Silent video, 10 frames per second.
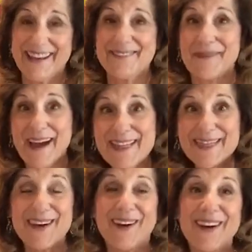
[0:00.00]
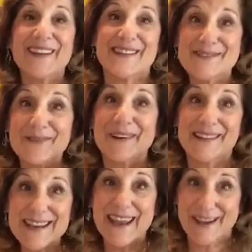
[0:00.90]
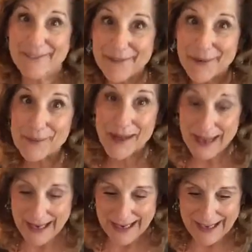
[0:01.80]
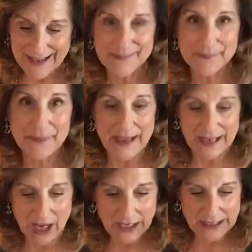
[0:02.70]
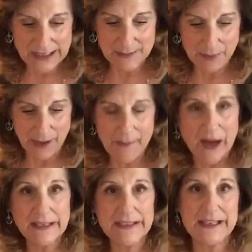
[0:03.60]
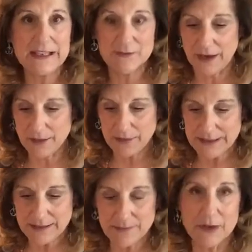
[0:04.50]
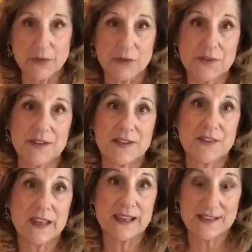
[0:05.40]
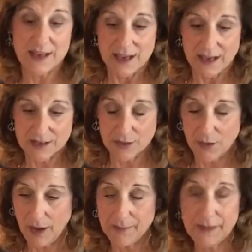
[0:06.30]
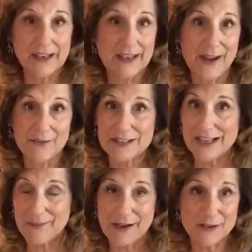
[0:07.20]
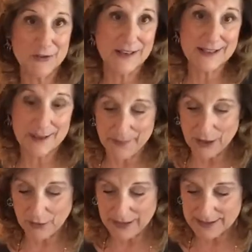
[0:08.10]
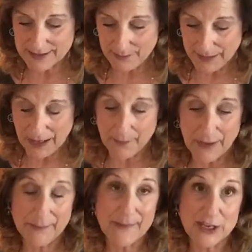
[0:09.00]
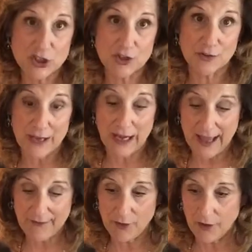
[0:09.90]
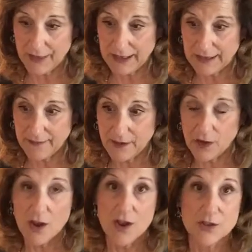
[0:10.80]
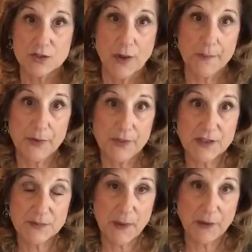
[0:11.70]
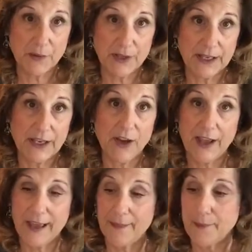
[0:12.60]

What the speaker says: My thought is, what's in it for me? and my body needs vitamins and minerals and things. And so I'm going to, every time I drink something or eat something, I'm going to make sure that I have all that in there. So I put the spirulina and the